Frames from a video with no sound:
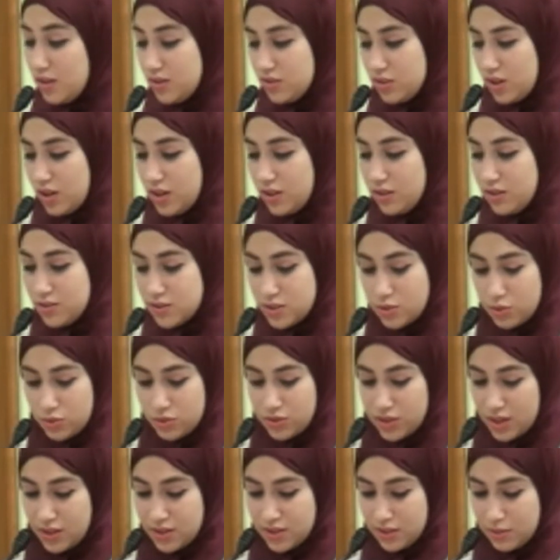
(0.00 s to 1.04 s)
trials
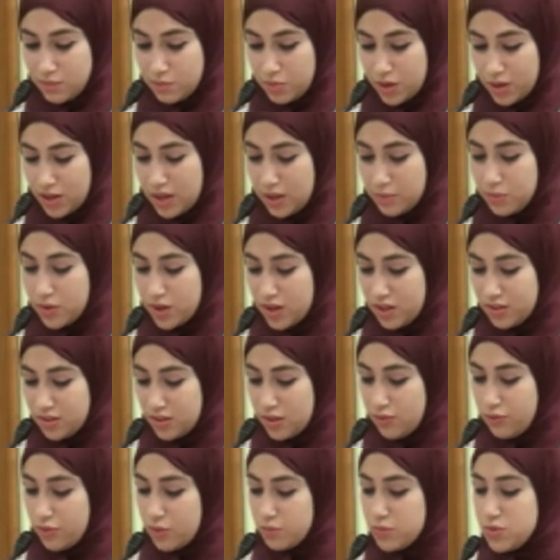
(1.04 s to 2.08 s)
conducted by
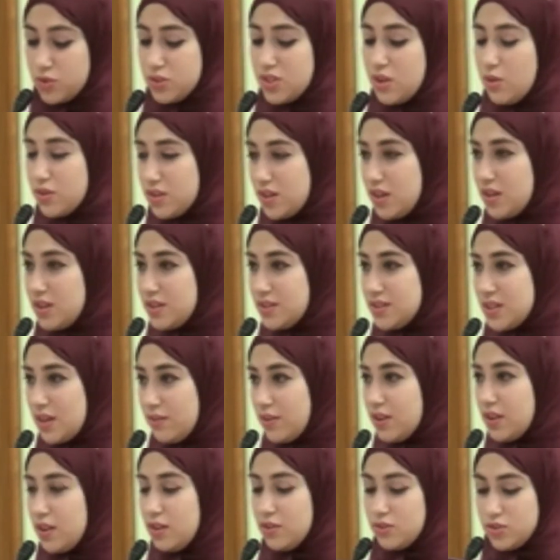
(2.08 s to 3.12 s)
laboratory from
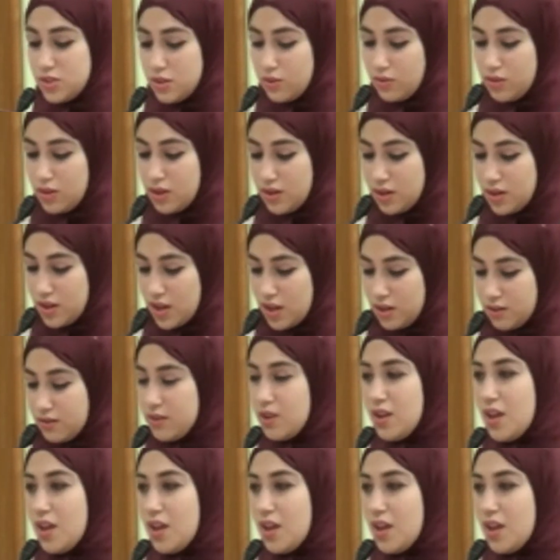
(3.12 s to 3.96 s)
2007 and 2008.